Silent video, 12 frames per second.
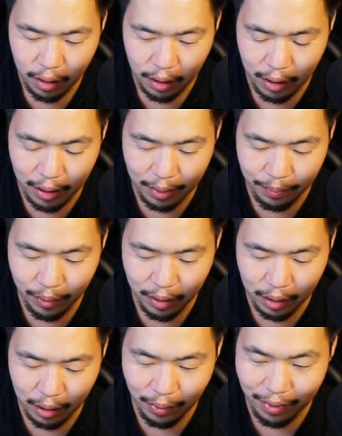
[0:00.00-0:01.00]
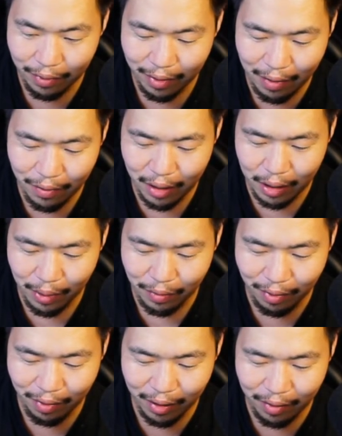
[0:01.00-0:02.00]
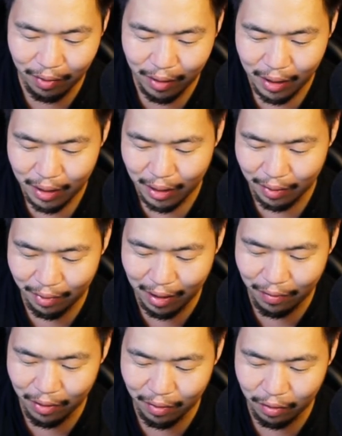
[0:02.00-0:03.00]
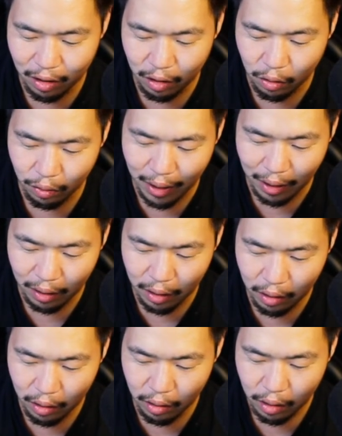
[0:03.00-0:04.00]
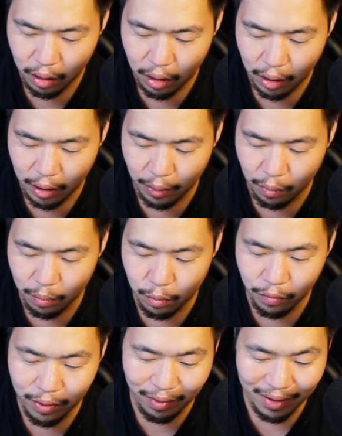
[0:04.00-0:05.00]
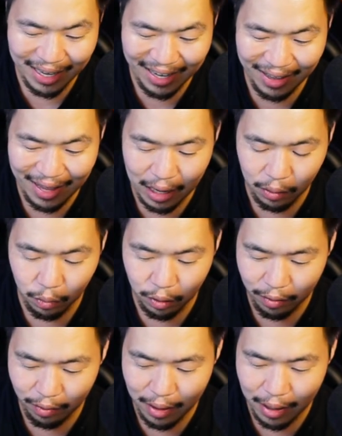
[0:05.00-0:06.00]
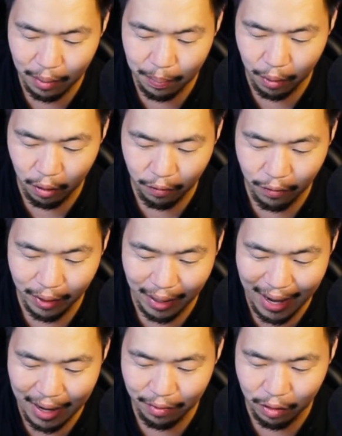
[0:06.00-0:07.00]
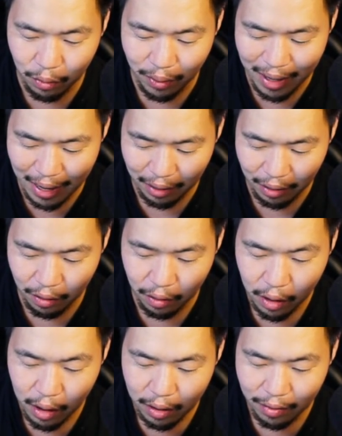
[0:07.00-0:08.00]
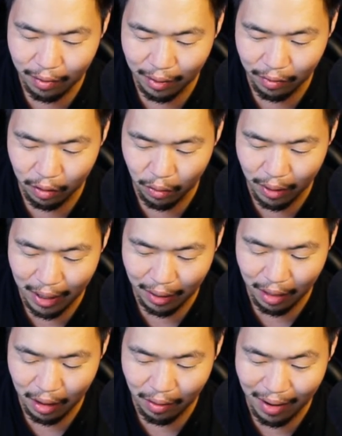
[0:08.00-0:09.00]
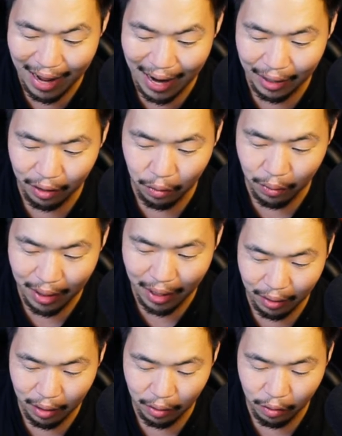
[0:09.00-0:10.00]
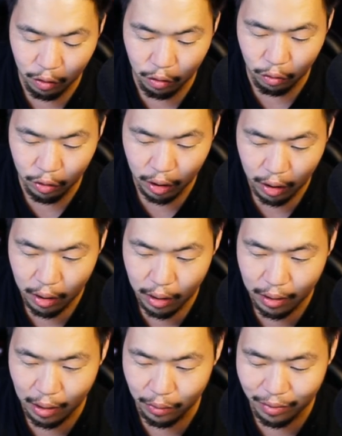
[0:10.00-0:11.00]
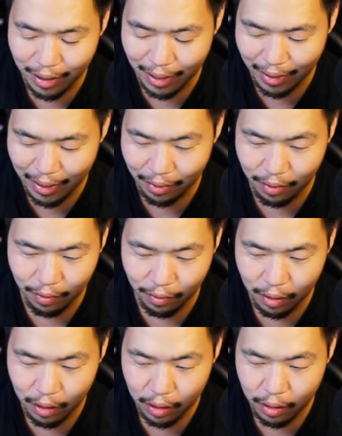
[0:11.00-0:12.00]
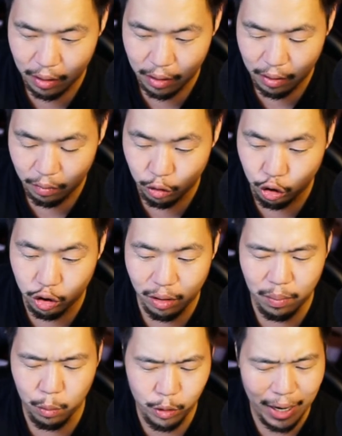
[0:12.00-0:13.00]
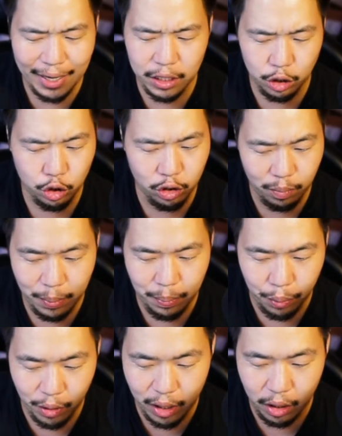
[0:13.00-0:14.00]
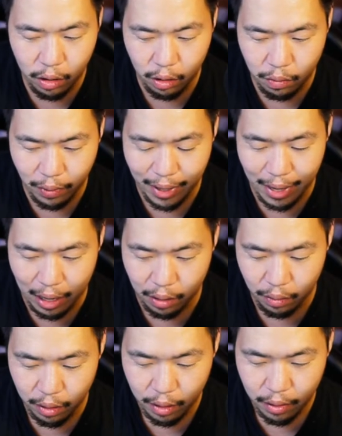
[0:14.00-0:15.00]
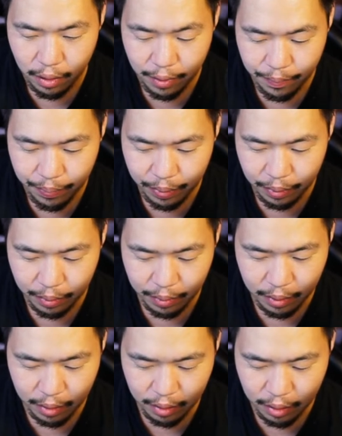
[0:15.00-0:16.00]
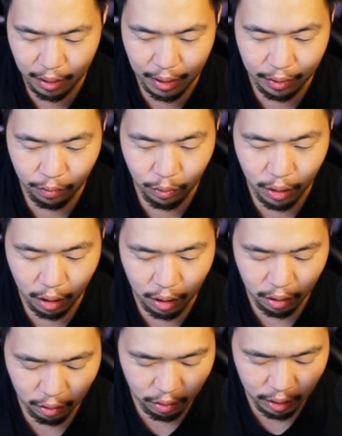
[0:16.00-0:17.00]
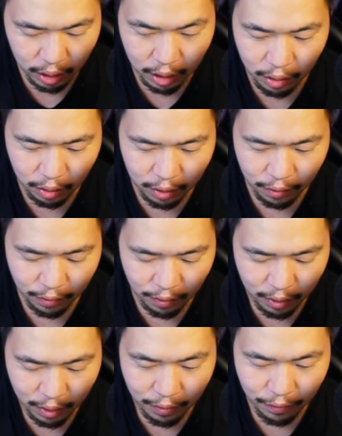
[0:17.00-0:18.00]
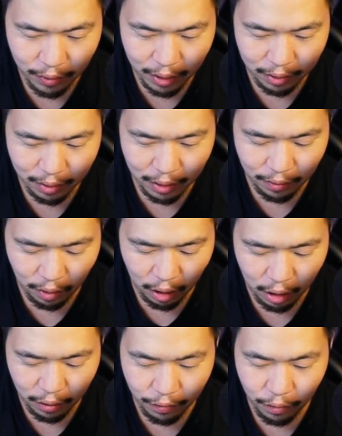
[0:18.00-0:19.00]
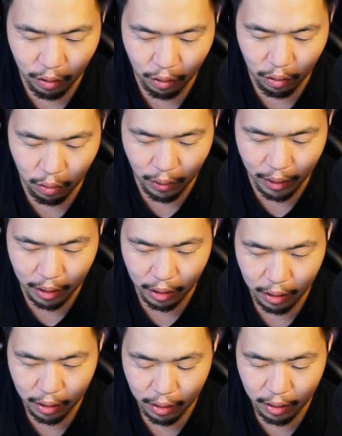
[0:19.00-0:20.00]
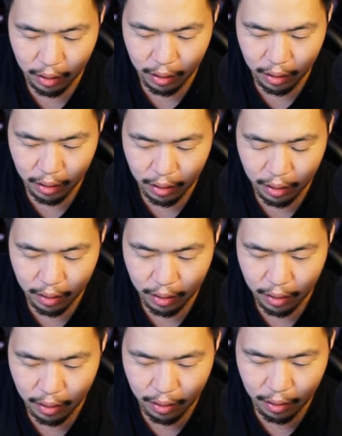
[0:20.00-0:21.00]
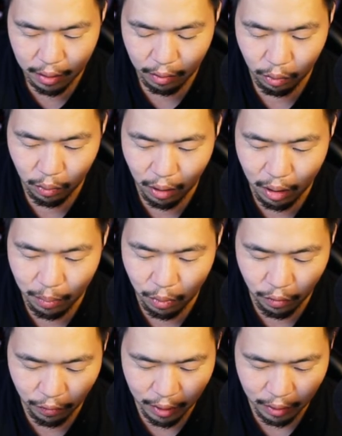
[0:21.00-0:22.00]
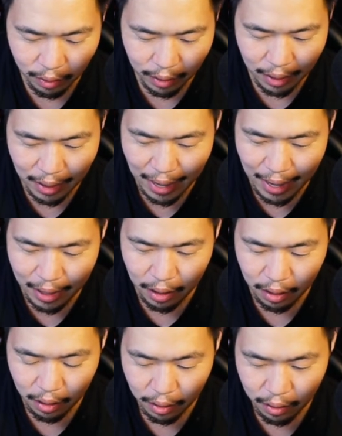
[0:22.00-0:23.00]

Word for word: Um, then we have seven, then we have a six. That seven is gonna go down here. I will move this king downwards there, perfect. Ace going down here, six going down there, nine going there, huge. Now we just gotta get this we should, we actually should be pretty good right now. As we are looking to just finish these off real quick. Because we want to move the 10.